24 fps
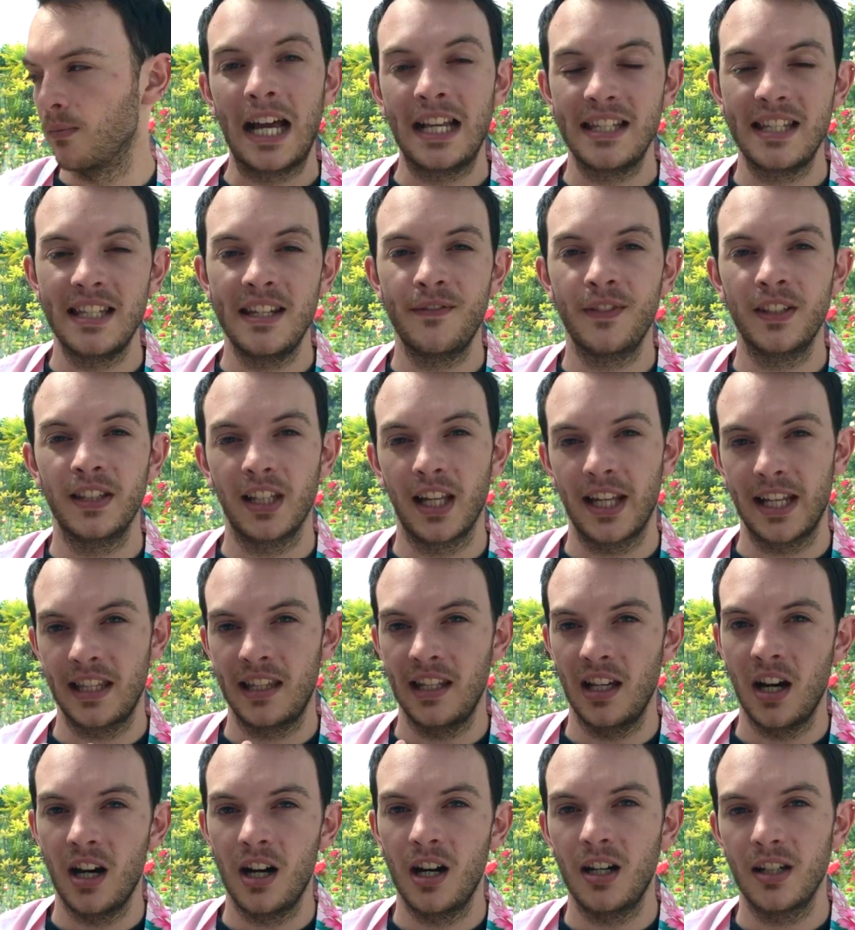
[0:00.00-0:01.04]
and even like
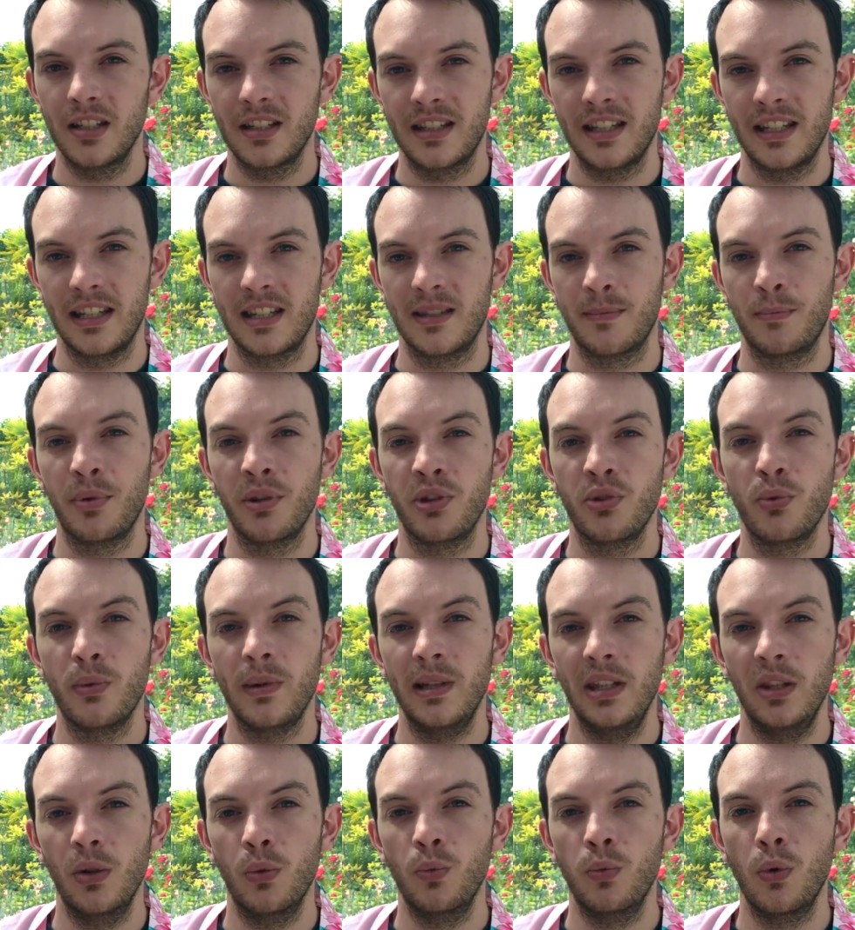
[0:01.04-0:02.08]
the artists
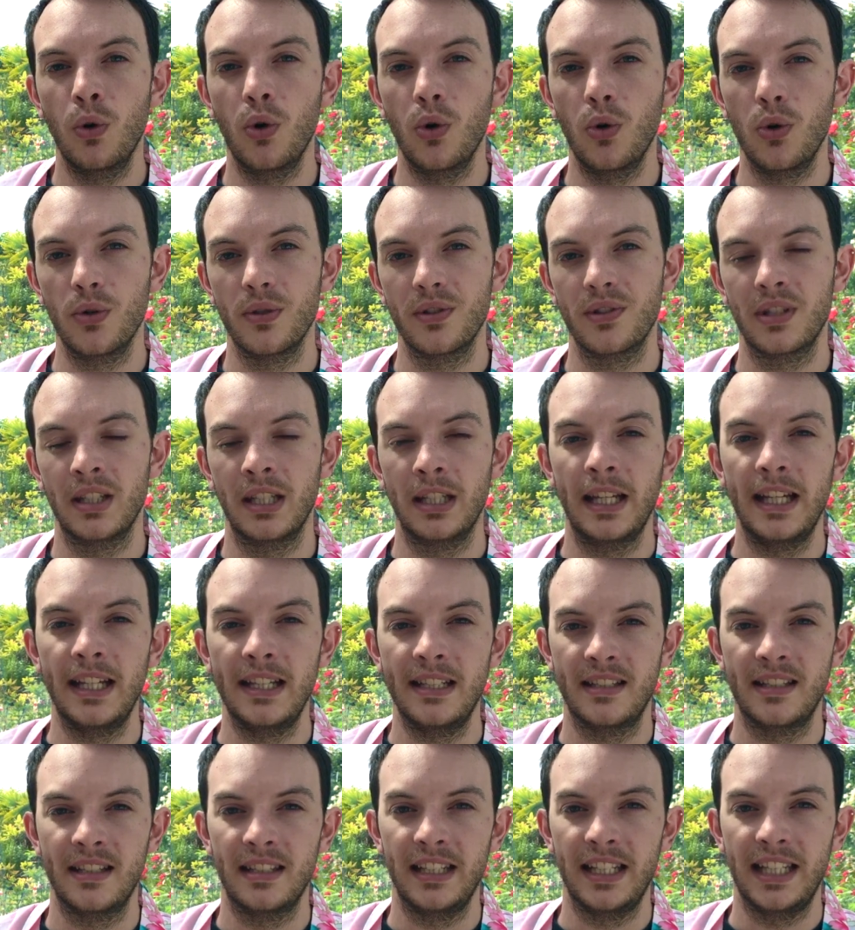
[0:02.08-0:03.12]
between the wars in
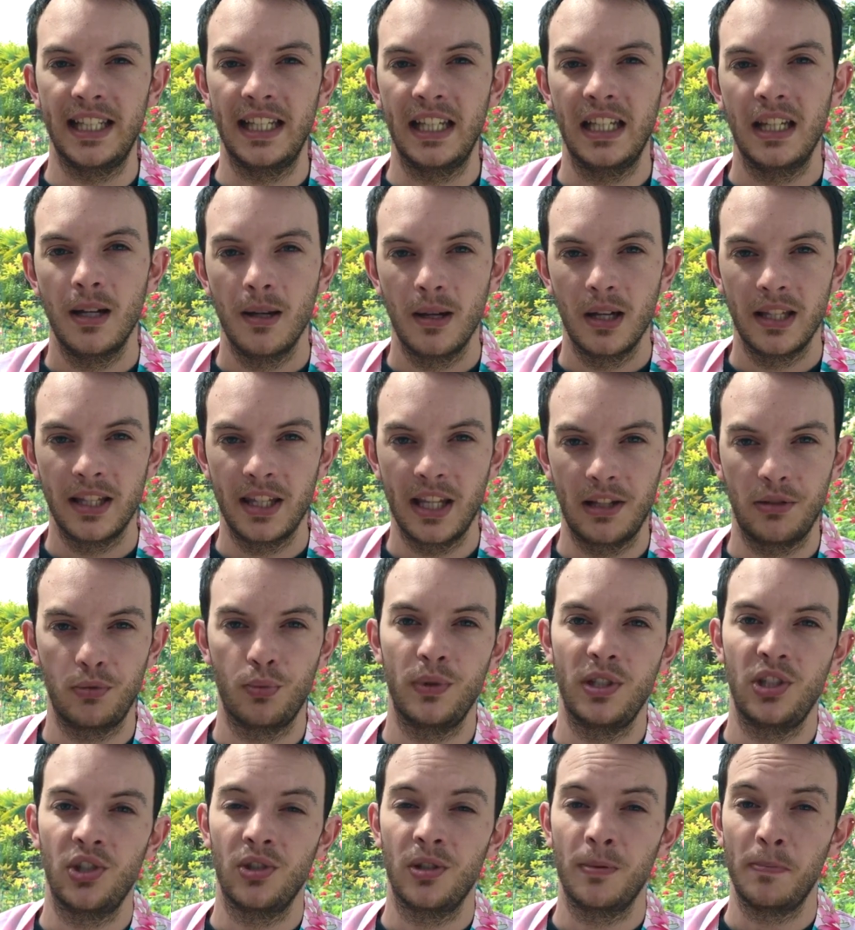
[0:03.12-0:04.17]
Italy that
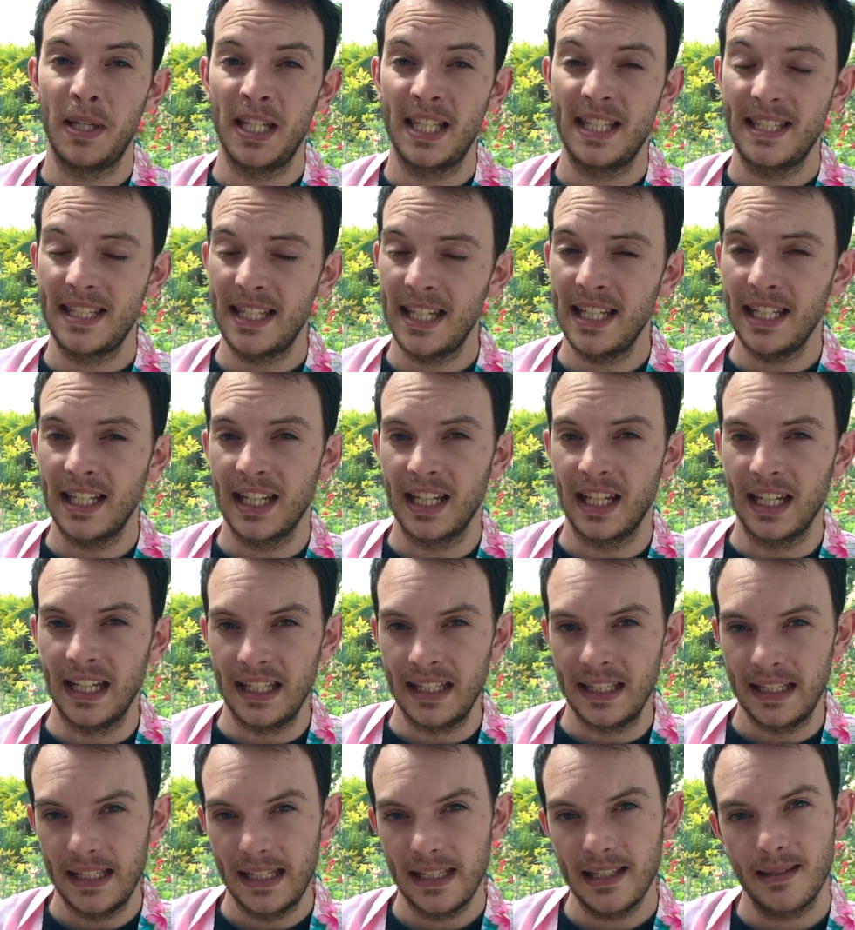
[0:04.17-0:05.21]
we should be seeing
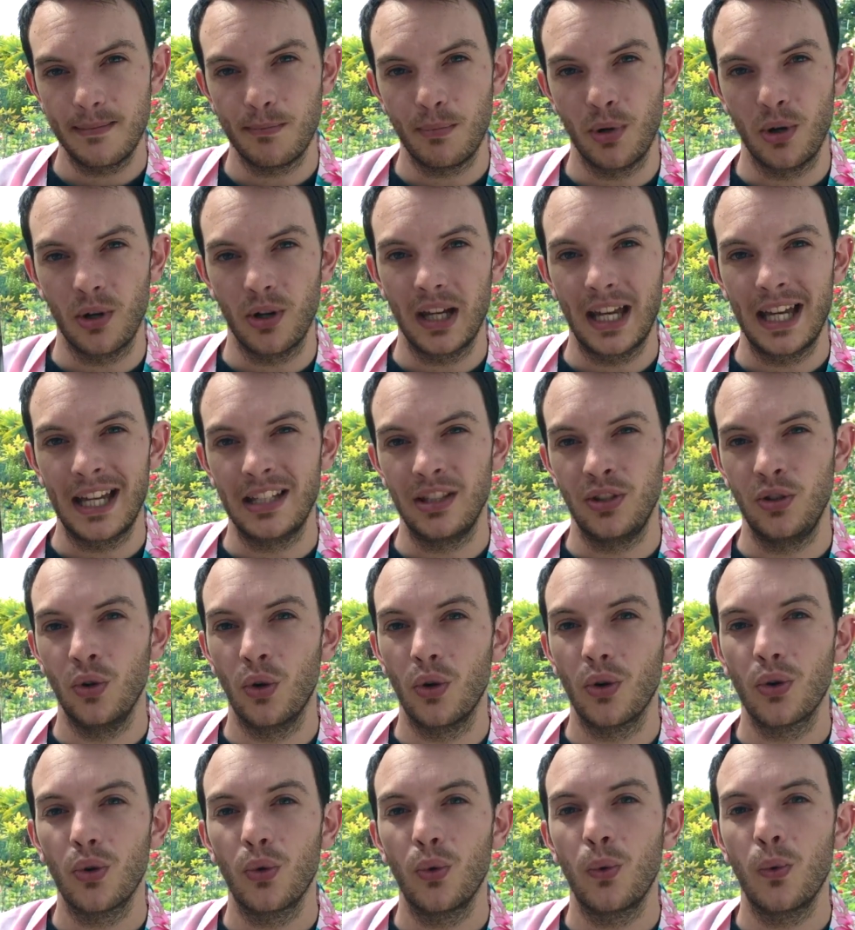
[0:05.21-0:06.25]
in this book and
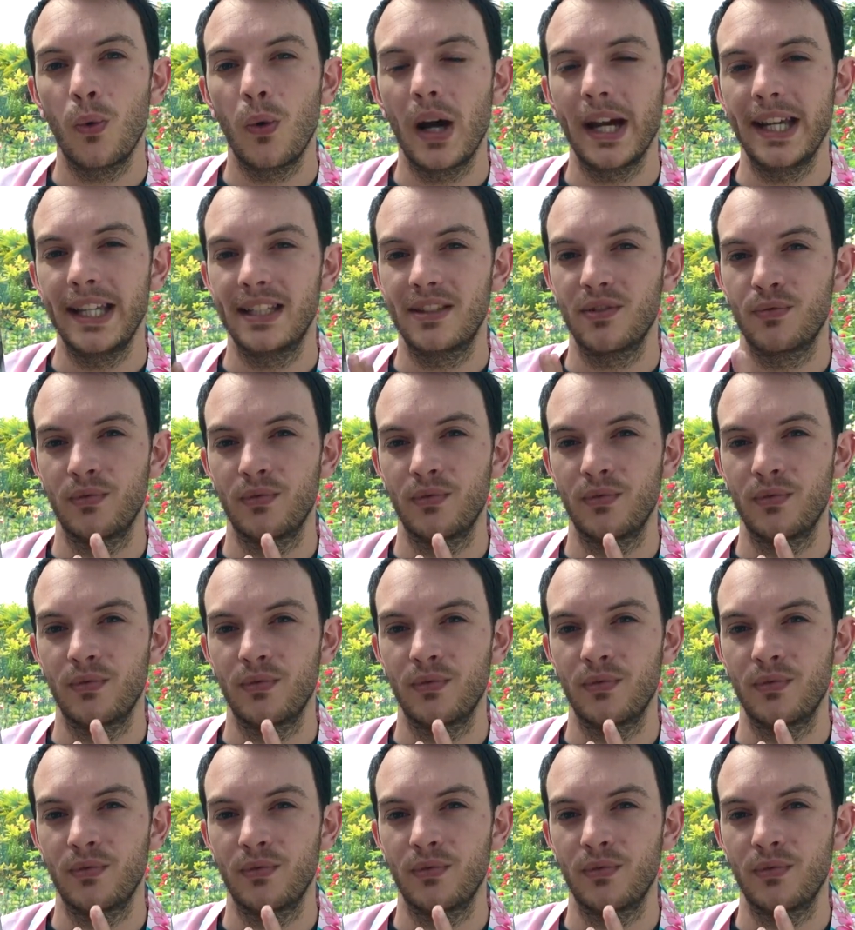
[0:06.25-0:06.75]
not quite